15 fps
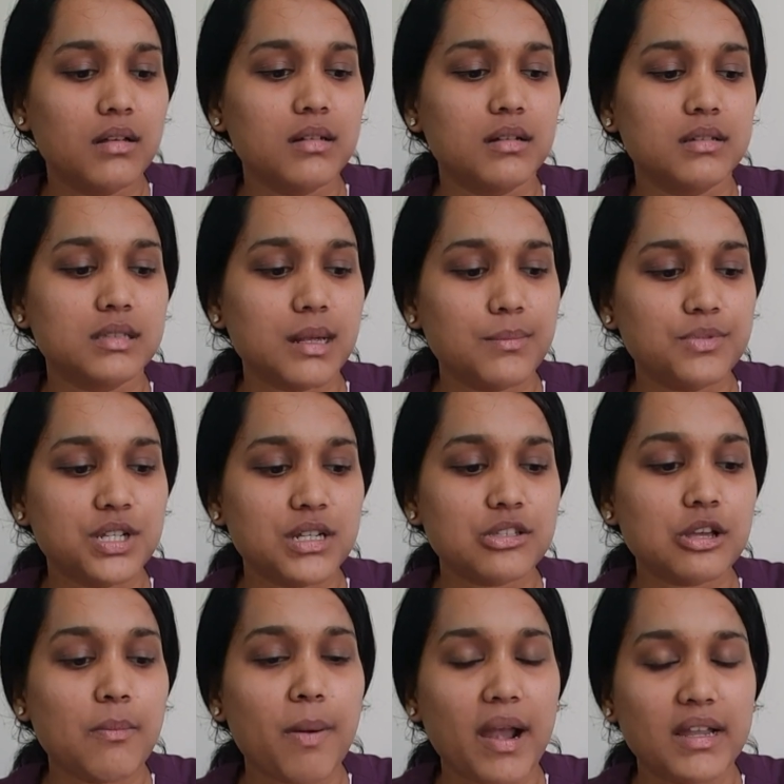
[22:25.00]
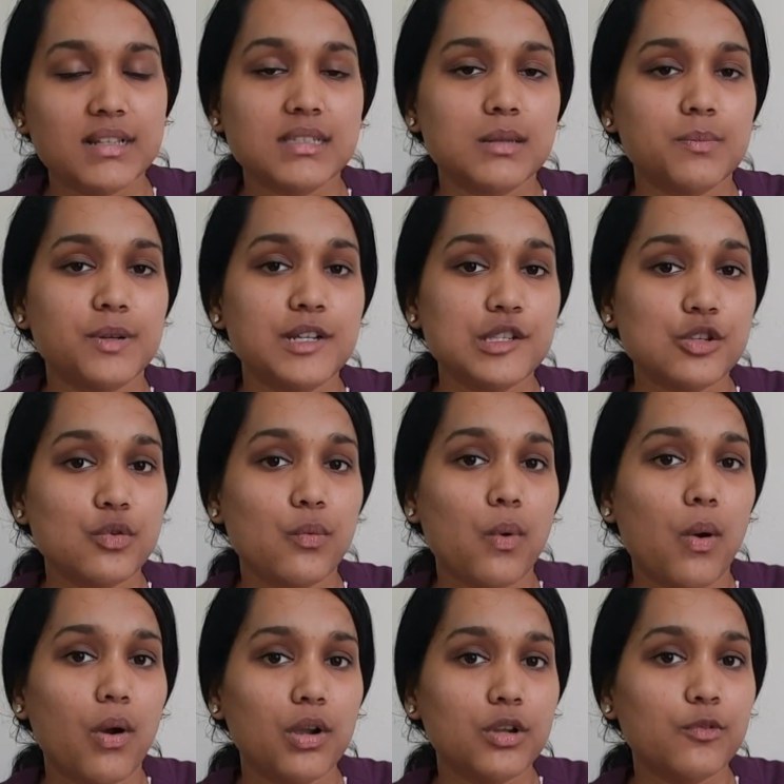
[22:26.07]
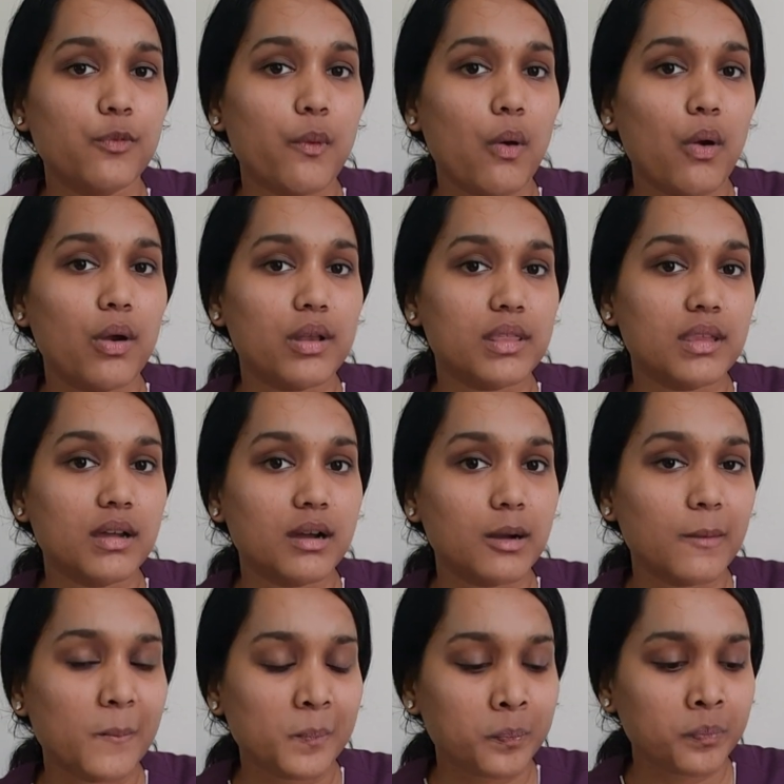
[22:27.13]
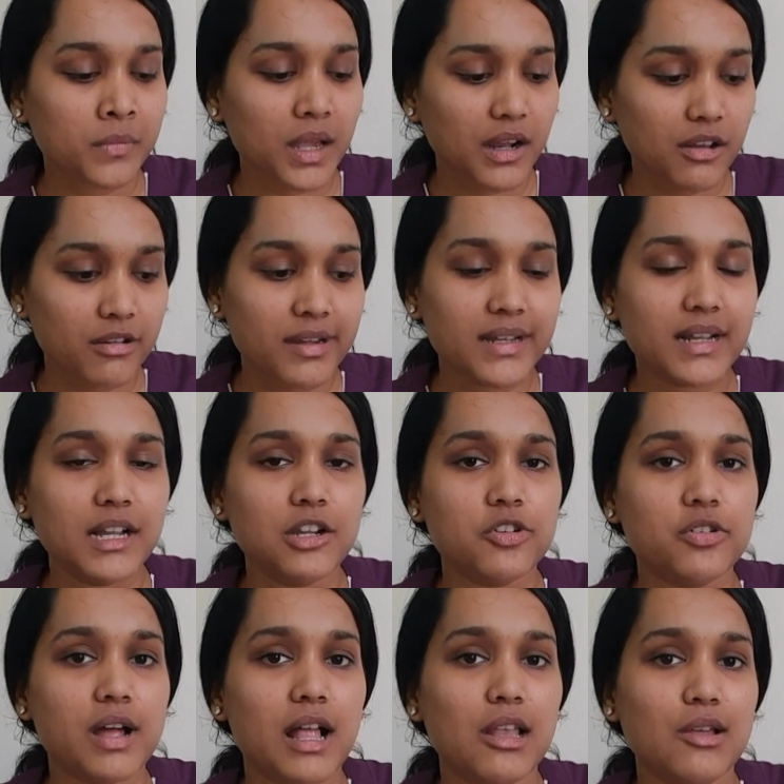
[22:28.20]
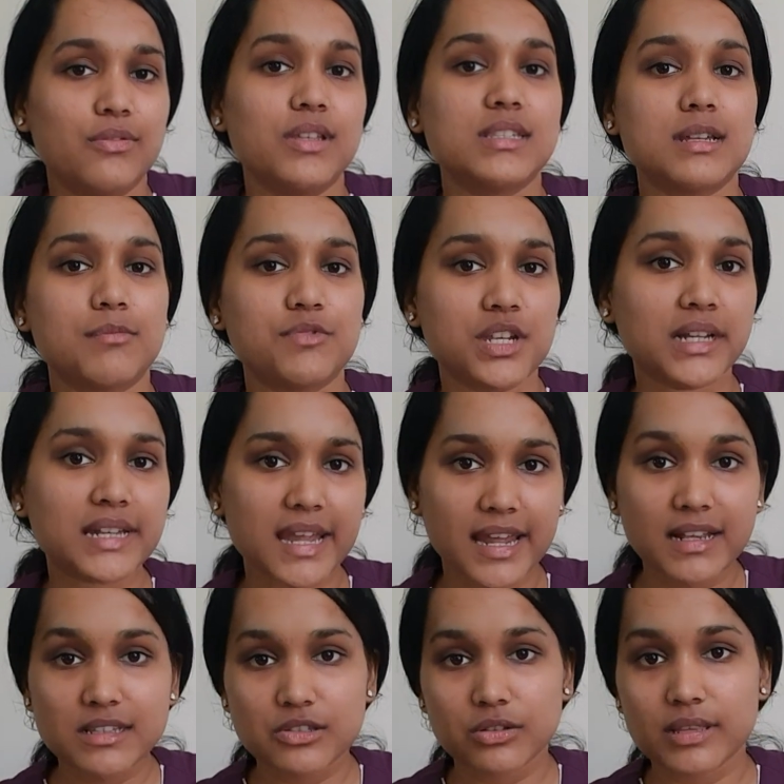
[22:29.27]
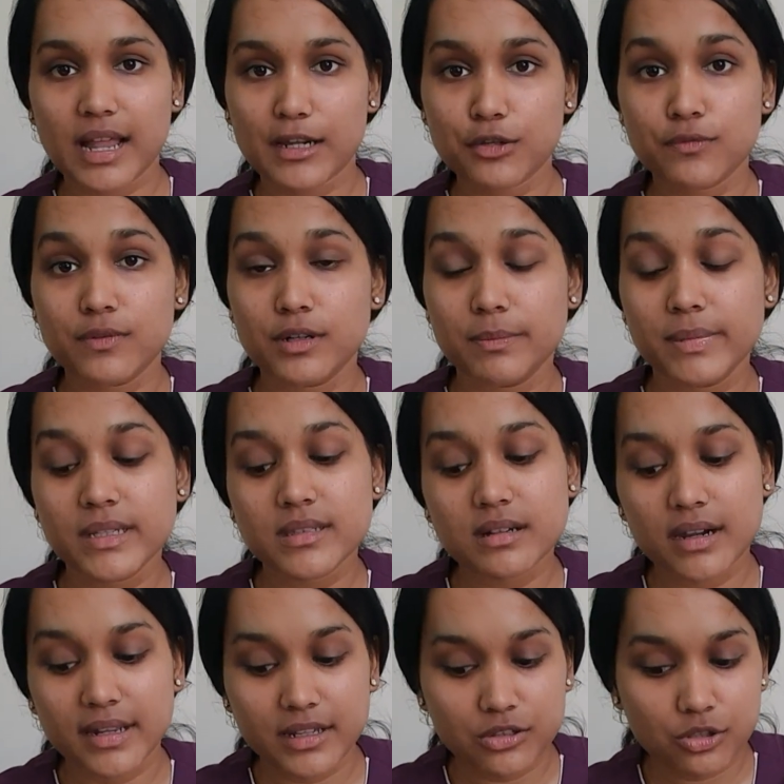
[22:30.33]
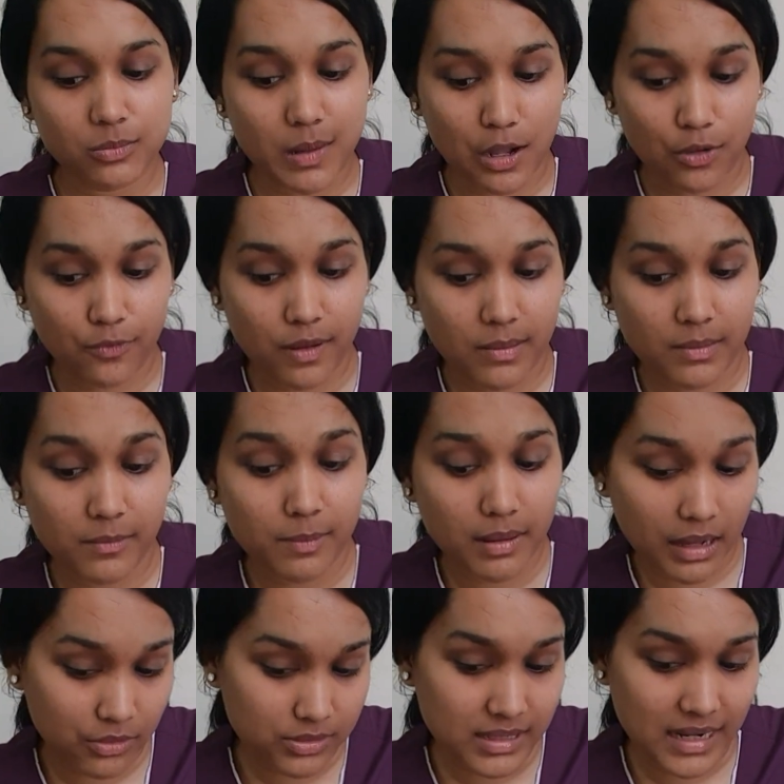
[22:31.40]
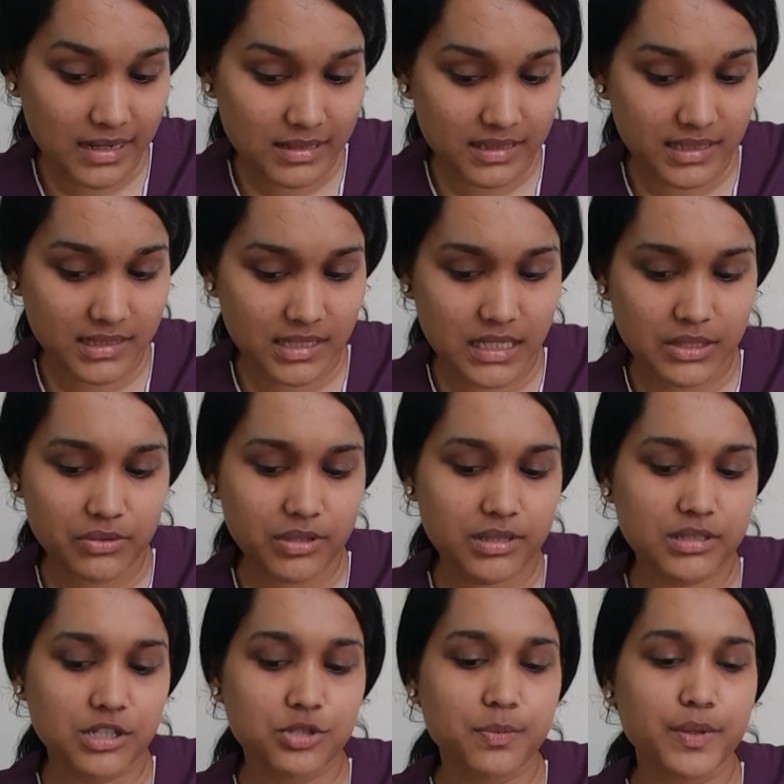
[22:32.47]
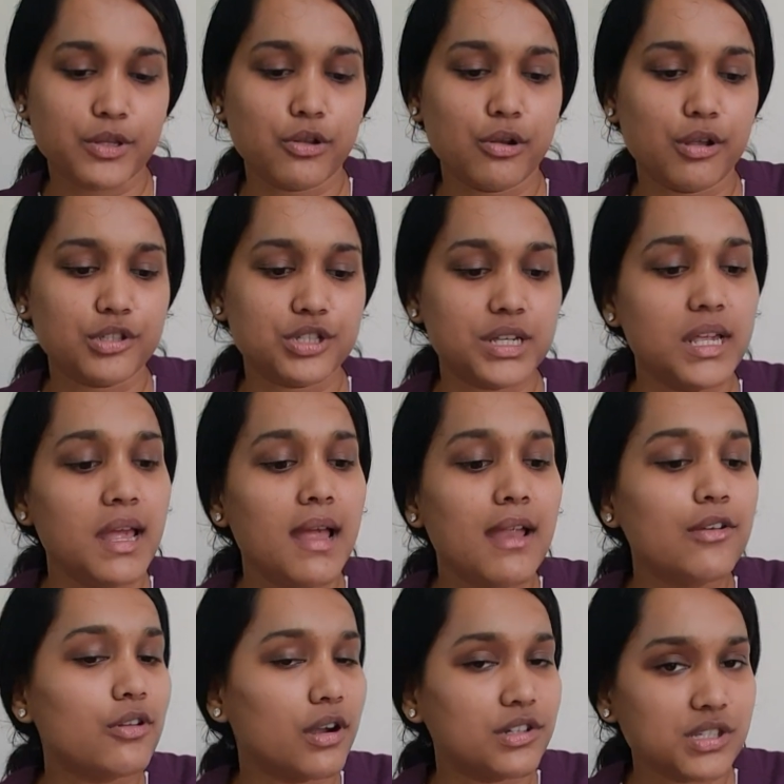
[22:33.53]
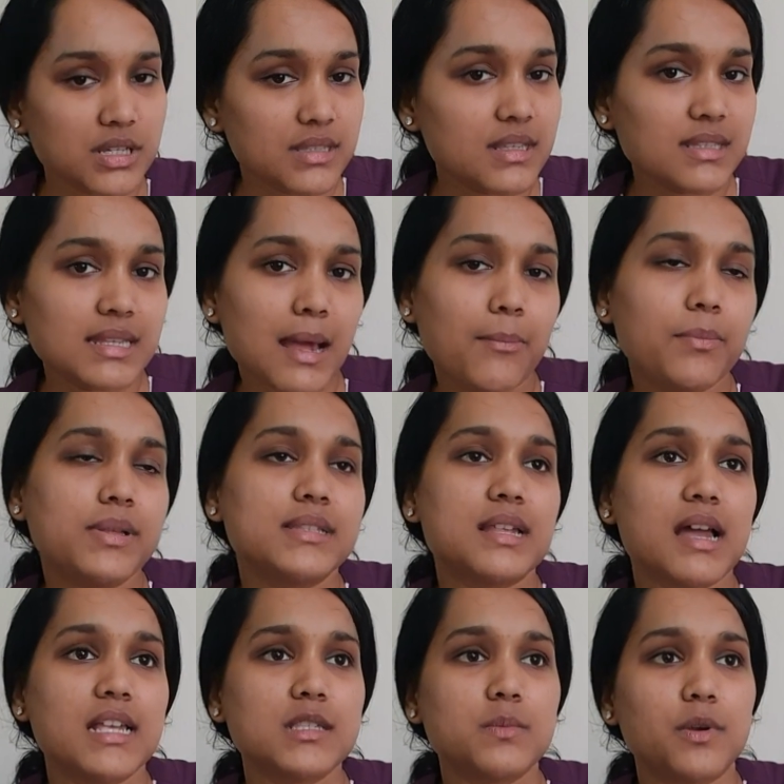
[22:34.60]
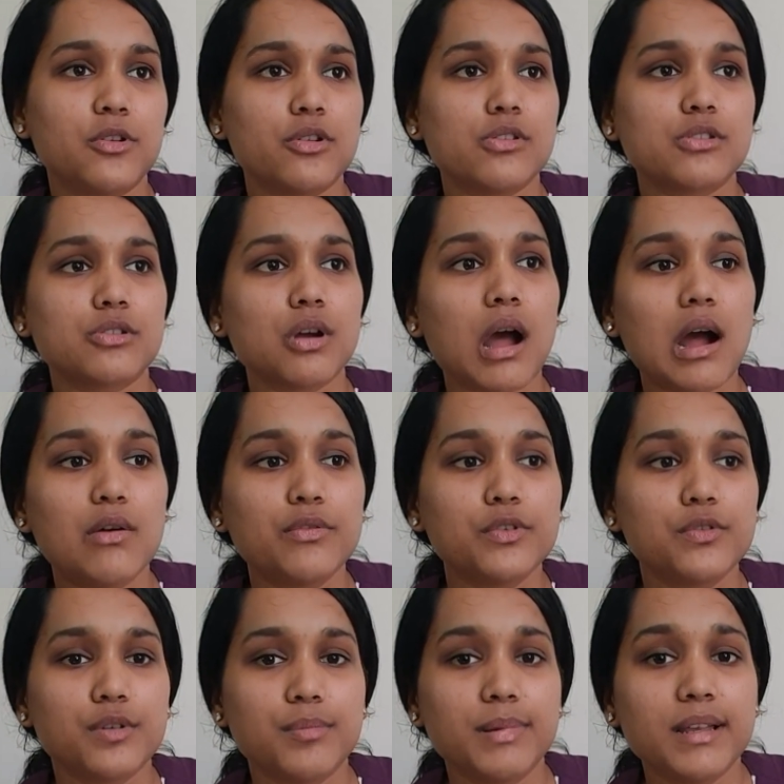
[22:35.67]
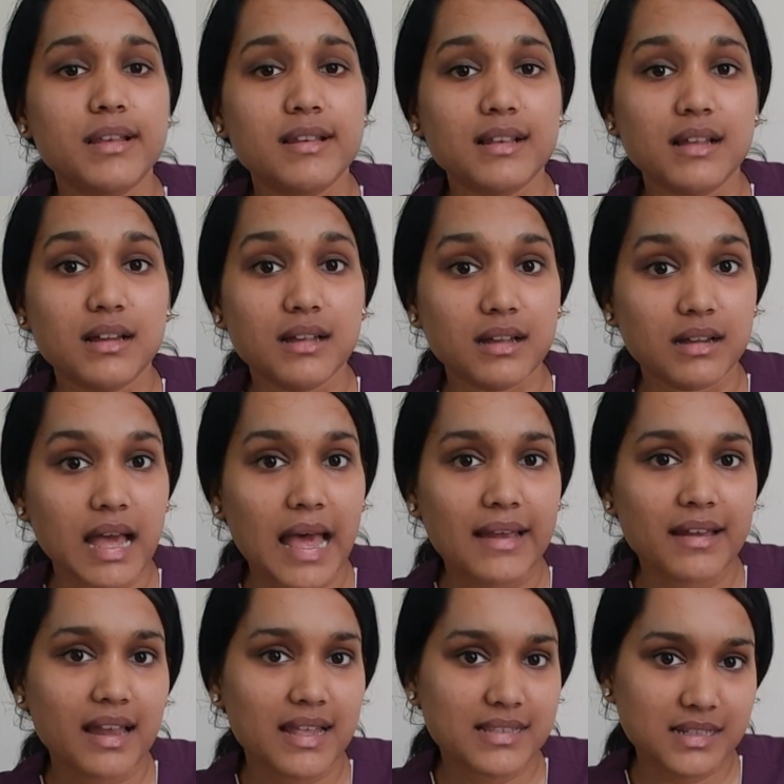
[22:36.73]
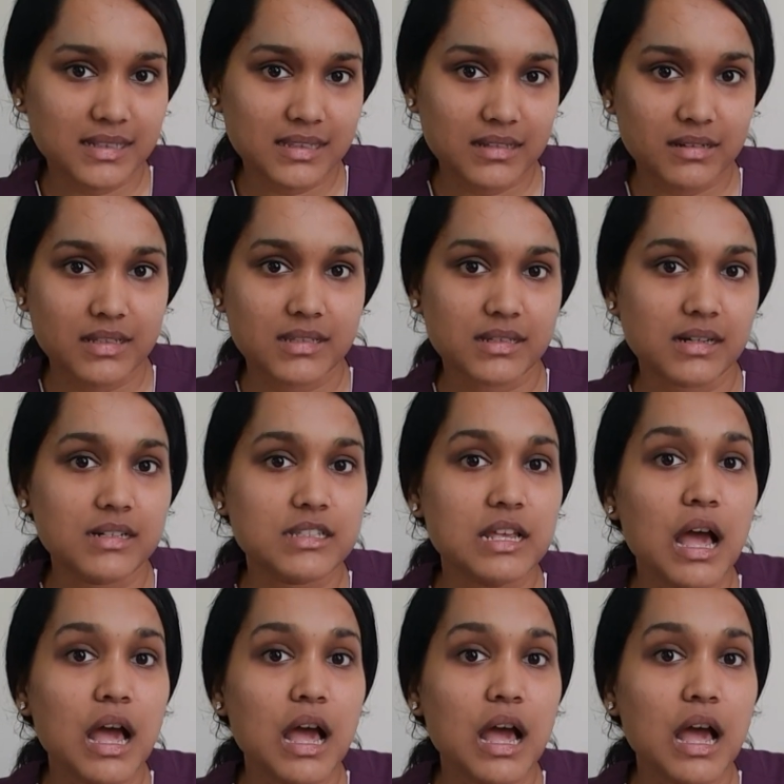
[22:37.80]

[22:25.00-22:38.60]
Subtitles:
subjects or participants you want for the clinical trial of the subject X, so that you would be studying through biostatistics and research methodology. Not just the sample size, but also how you would be analyzing the results,